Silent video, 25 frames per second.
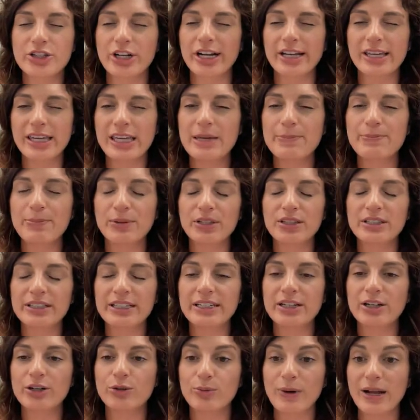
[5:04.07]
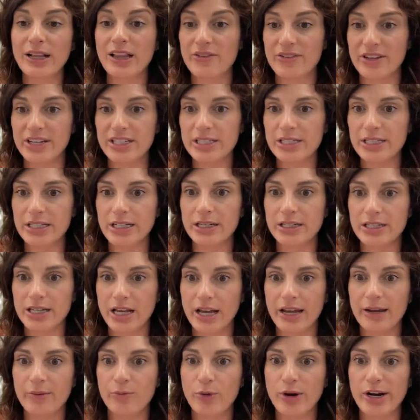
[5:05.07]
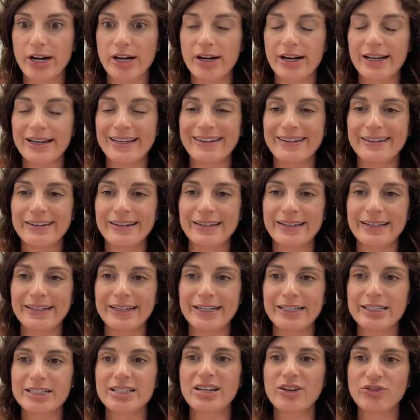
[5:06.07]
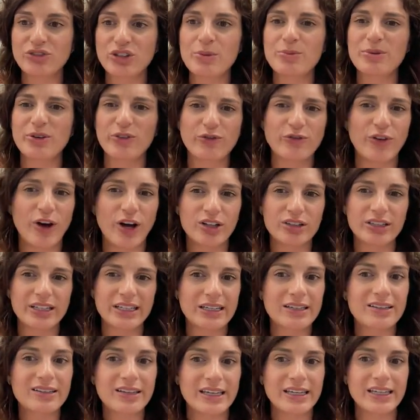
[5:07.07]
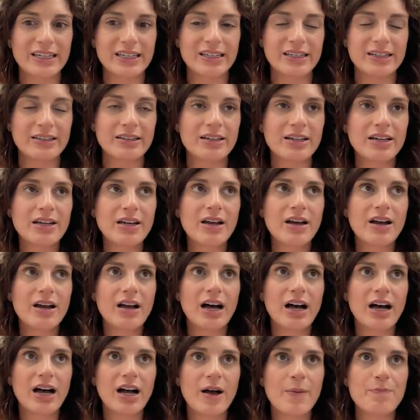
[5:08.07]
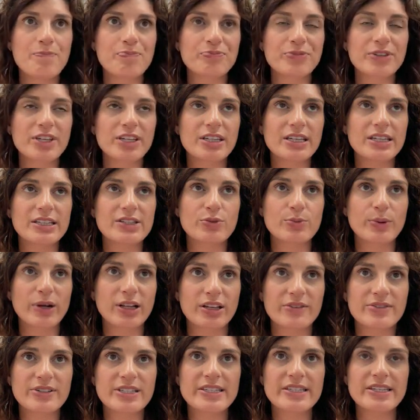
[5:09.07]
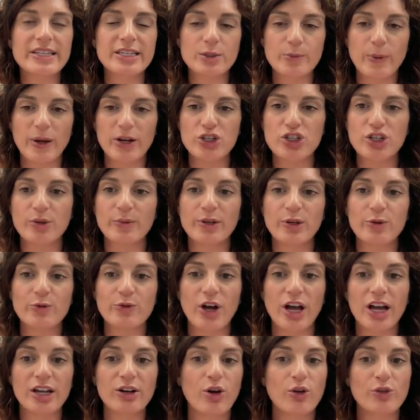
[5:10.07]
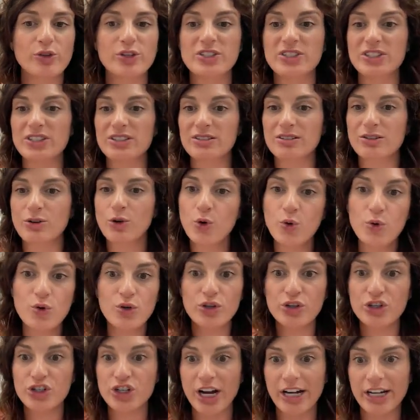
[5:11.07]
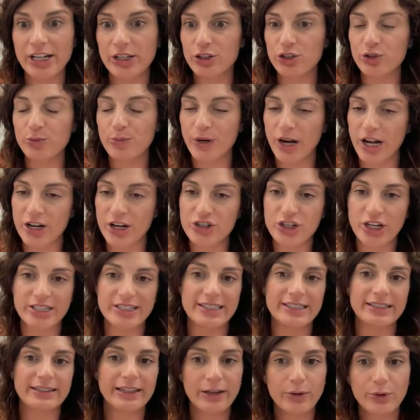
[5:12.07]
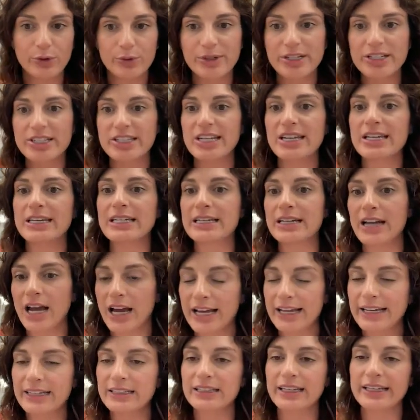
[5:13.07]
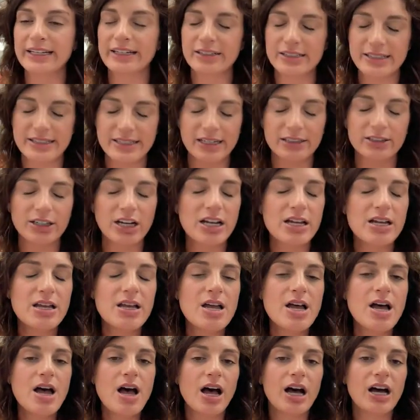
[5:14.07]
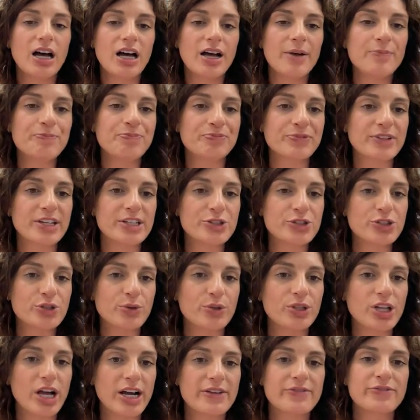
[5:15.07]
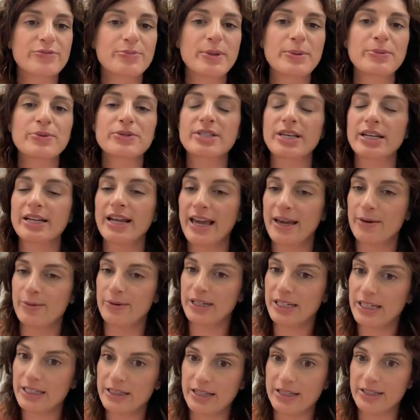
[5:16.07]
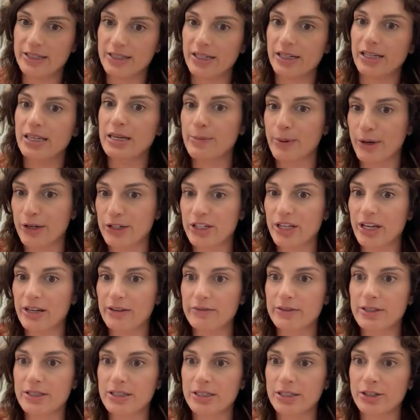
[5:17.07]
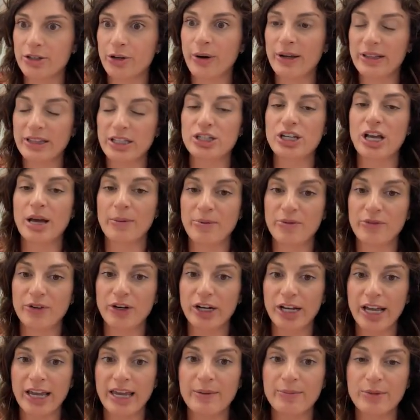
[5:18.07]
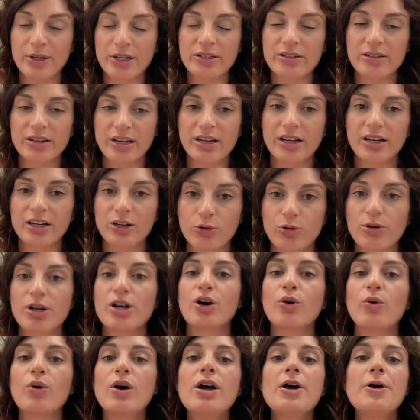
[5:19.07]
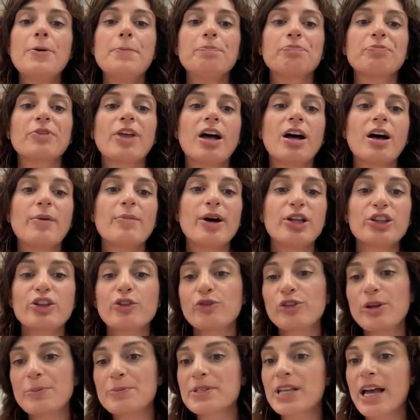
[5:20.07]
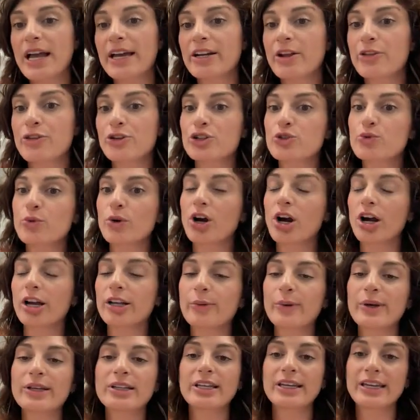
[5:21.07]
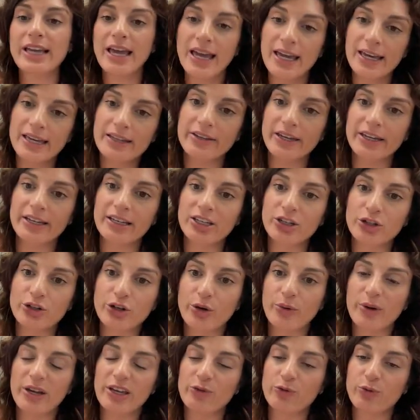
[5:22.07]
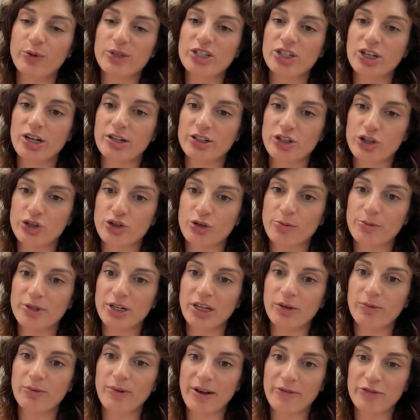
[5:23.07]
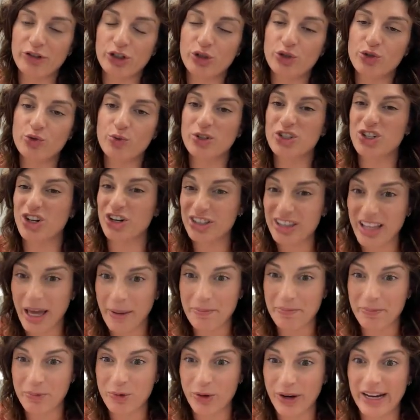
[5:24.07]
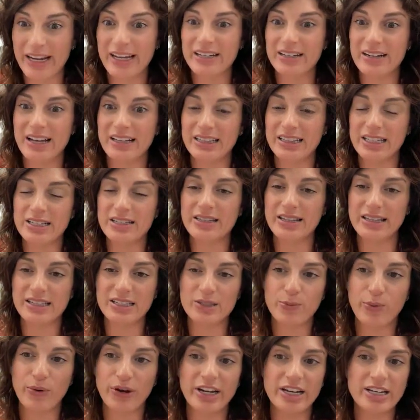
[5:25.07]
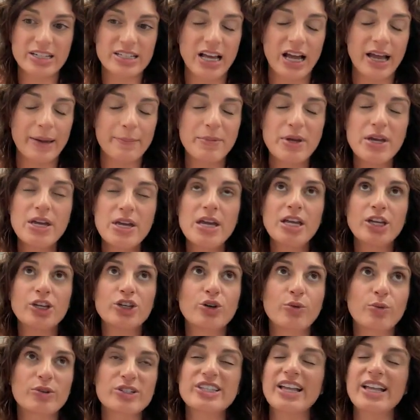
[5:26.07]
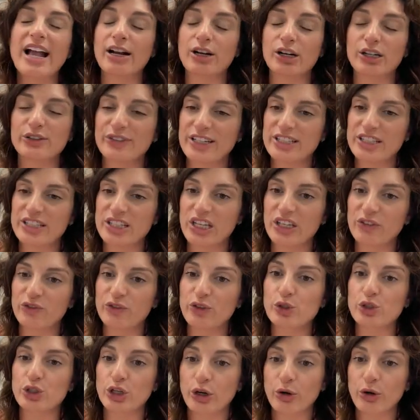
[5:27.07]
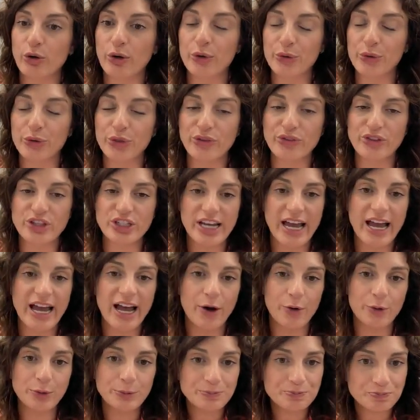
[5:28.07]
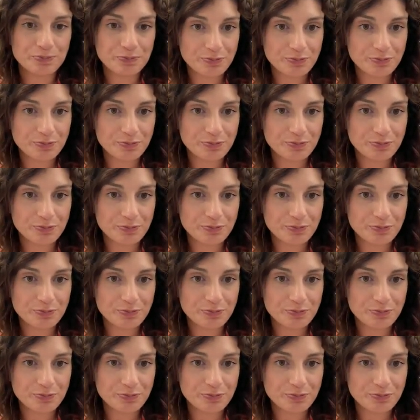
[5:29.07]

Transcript: sorry, keep Lido relevant in a time where it, it's definitely been falling in um, its relevancy, especially when you've got all these cool, shiny new projects in liquid restaking, eigenlayer, et cetera. Um, and so a lot of people said, hey, we need this to keep ourselves, you know, at the top of our game and uh, grow. Um, on the flip side, others were arguing like, hey, like, you know, if we start distributing revenues, which aren't that great at the, this point in time, you know, we're sacrificing future growth of the DAO."